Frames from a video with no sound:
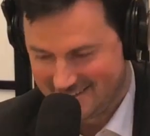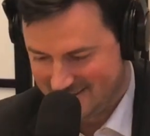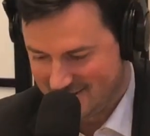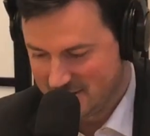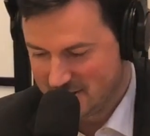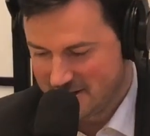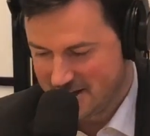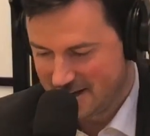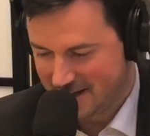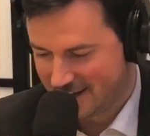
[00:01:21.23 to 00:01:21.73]
To
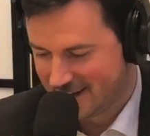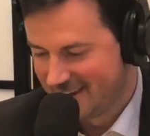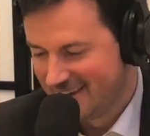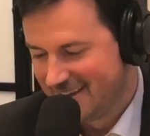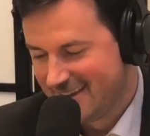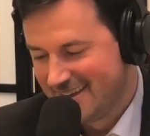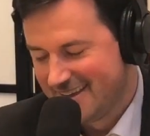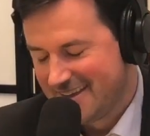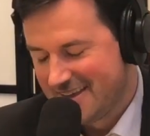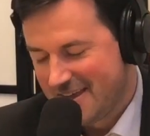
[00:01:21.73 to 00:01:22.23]
Nick.
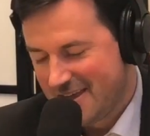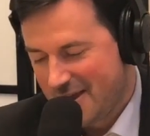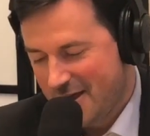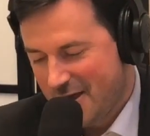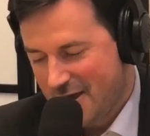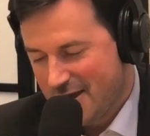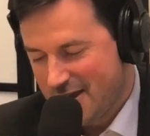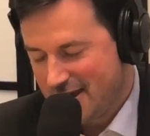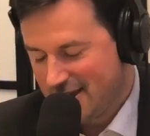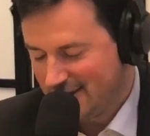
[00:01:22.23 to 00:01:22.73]

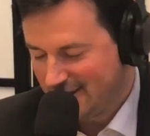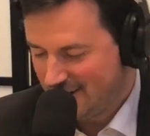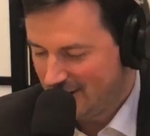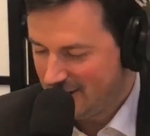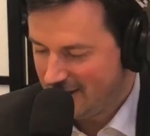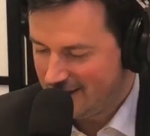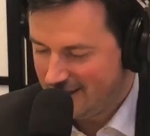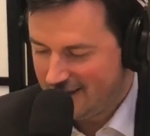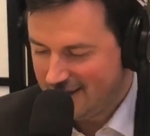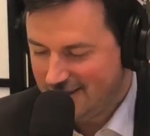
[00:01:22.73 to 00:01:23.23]
And so
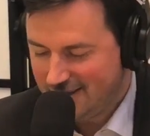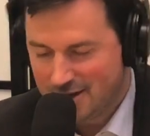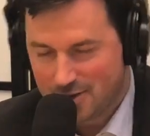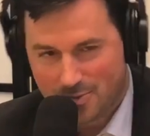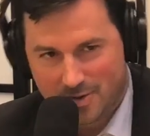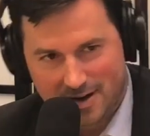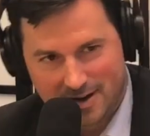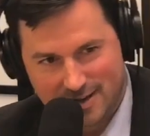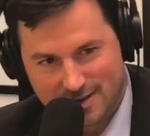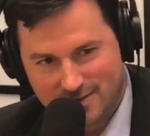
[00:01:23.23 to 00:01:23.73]
let's get
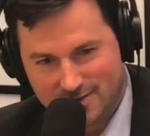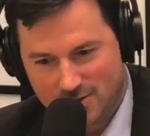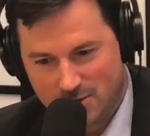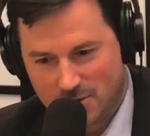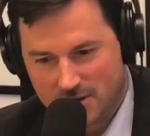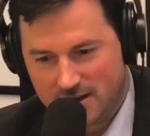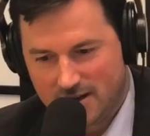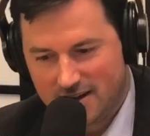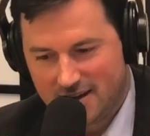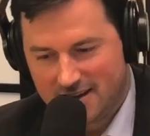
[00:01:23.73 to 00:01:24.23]
right into it.
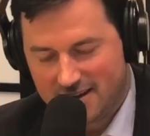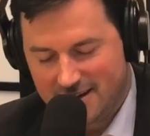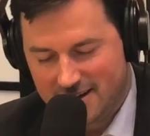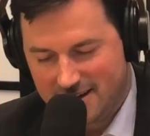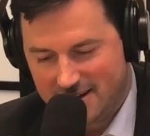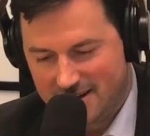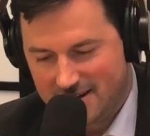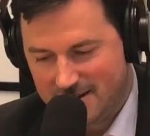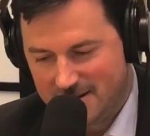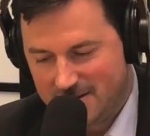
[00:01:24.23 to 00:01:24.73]

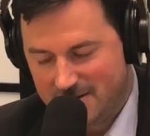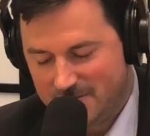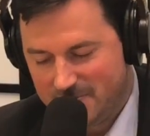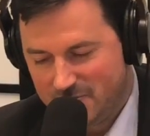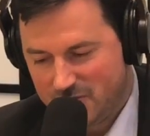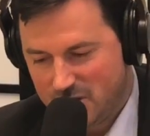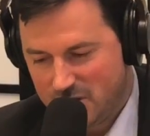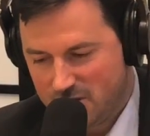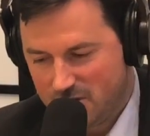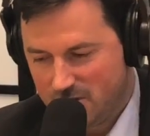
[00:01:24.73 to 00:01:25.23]

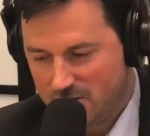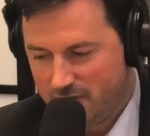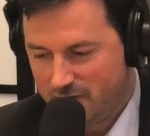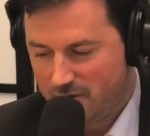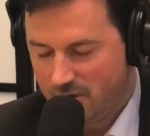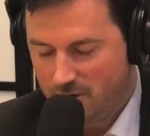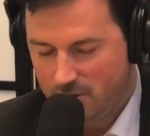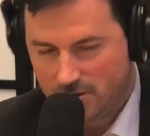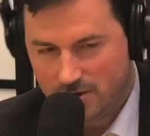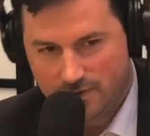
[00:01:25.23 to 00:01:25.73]
For
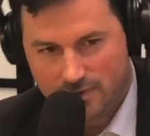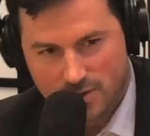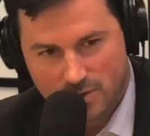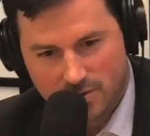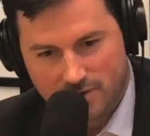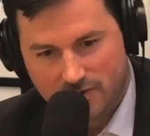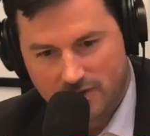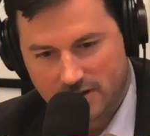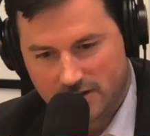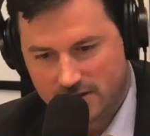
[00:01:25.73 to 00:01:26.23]
those of you who have
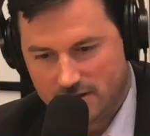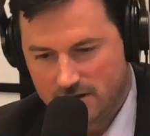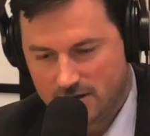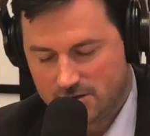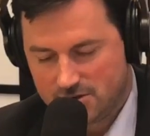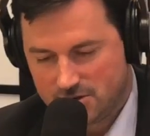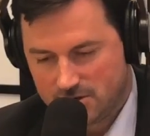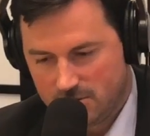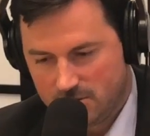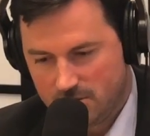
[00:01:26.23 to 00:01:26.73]
listened to the
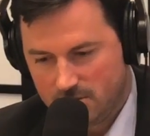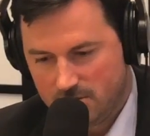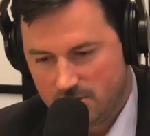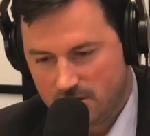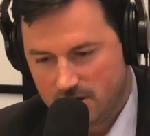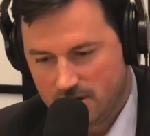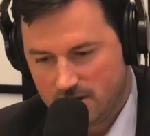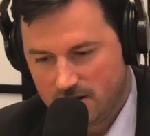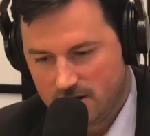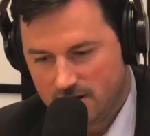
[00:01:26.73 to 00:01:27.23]
show
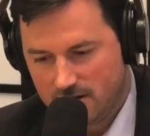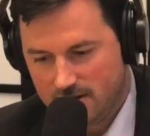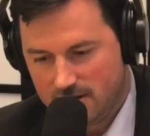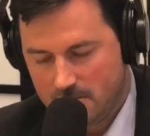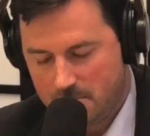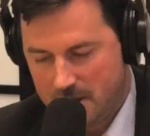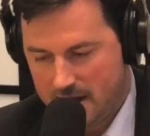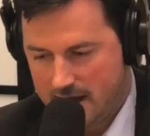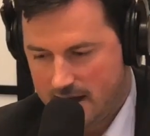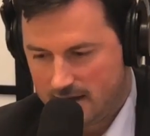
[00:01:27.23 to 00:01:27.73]
in the
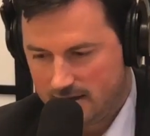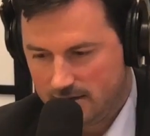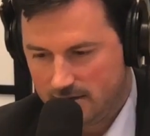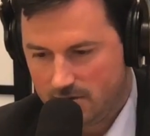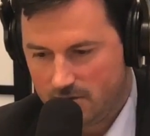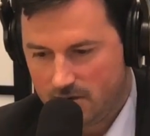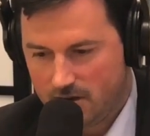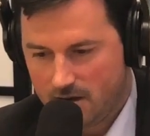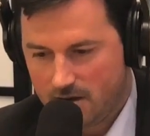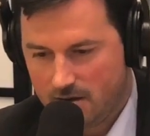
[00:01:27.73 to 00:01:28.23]
past,
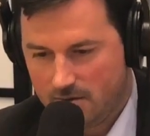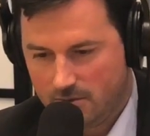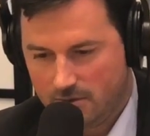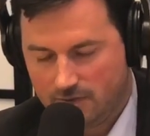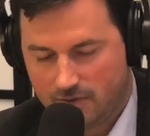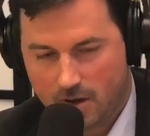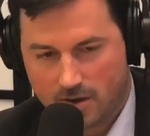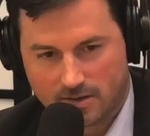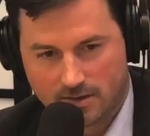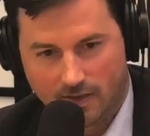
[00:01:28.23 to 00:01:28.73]
we've
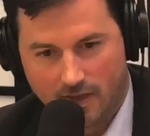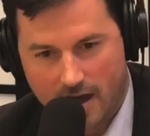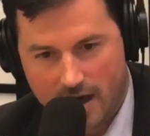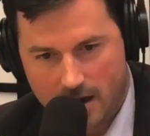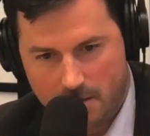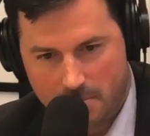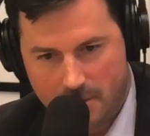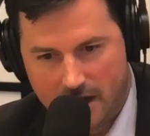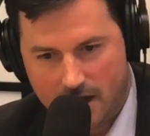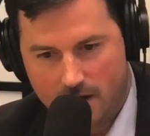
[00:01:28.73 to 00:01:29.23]
talked a lot
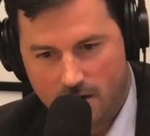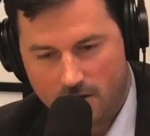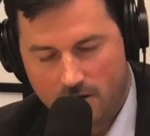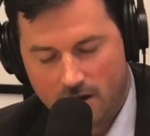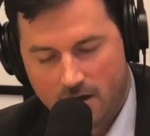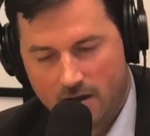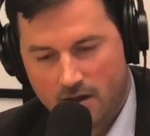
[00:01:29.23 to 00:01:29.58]
about